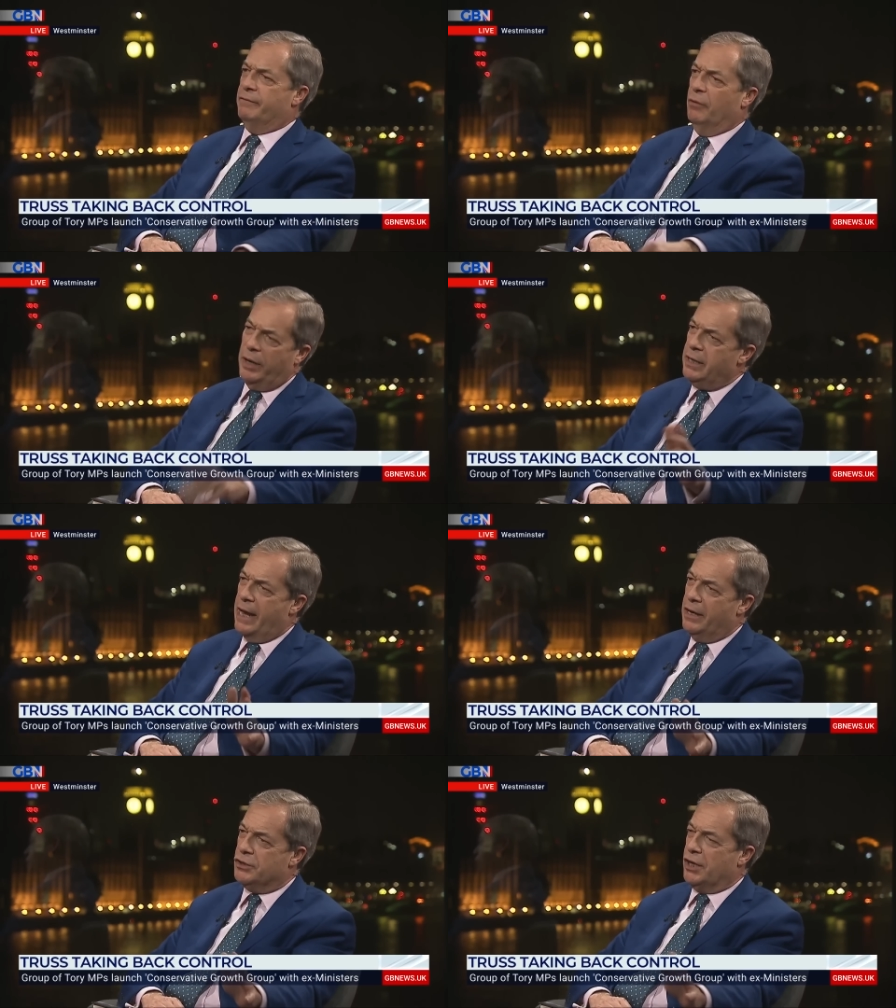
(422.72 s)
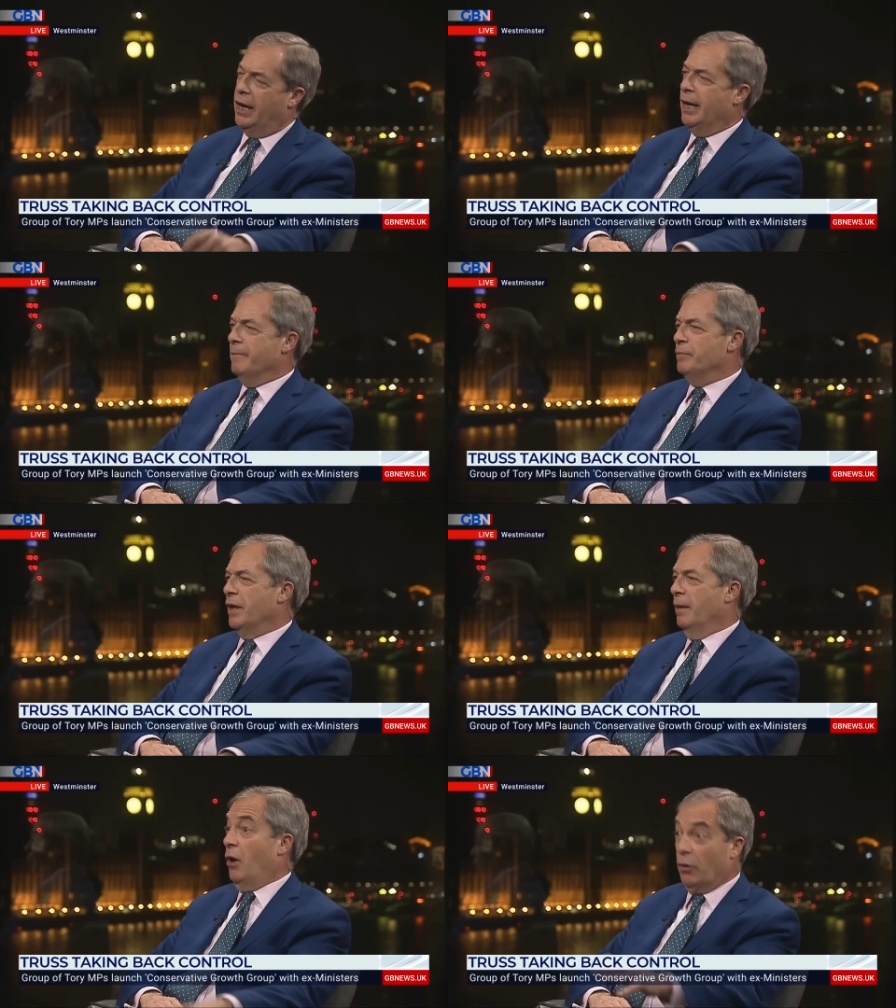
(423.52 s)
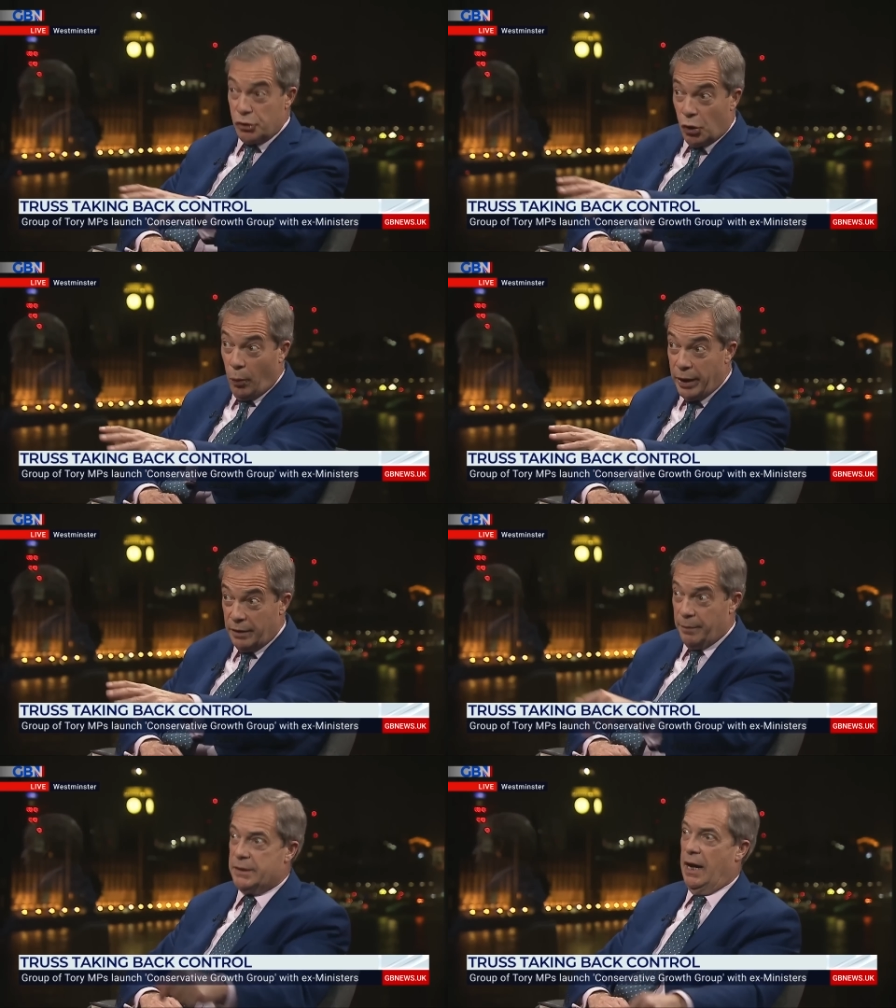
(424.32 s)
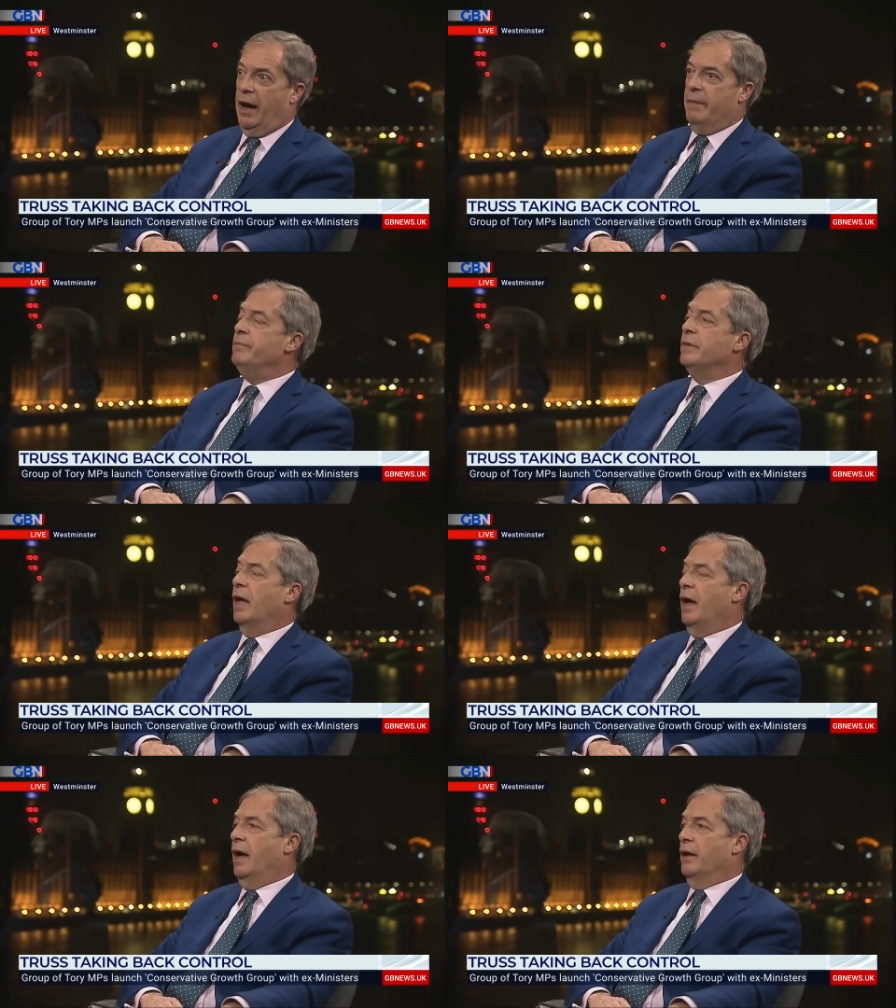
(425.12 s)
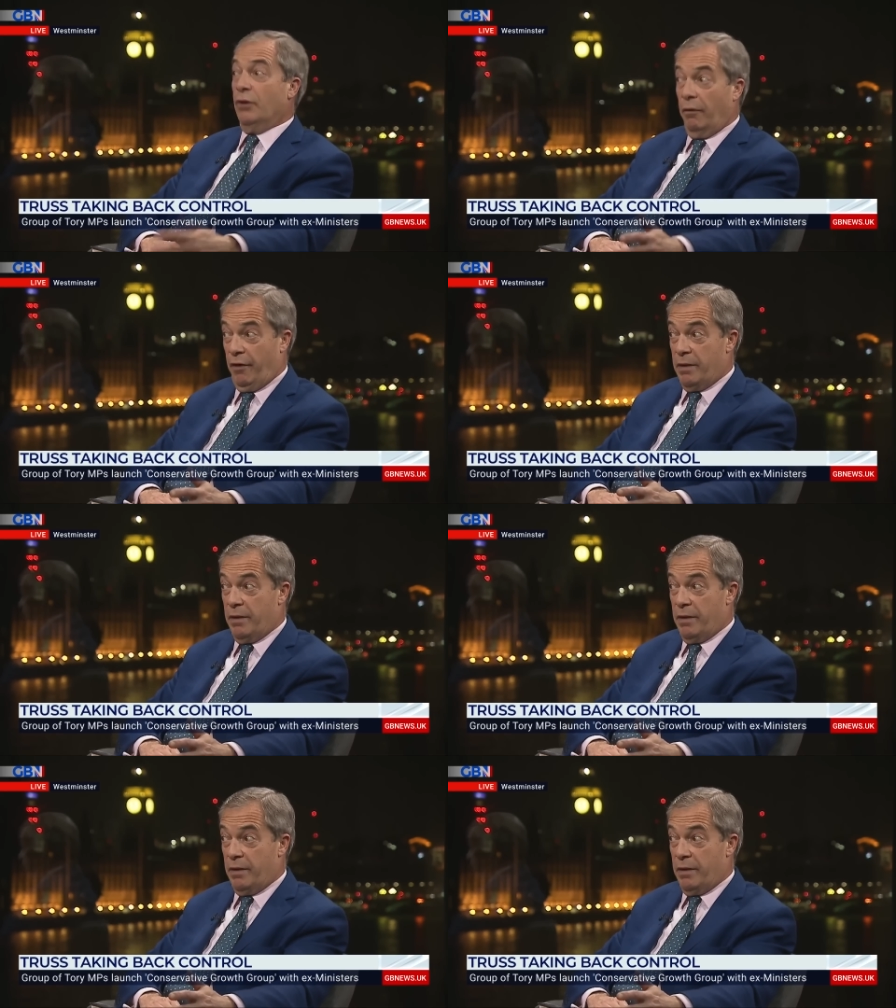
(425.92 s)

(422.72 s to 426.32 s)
for wind energy, um, onshore wind at the time, uh, not very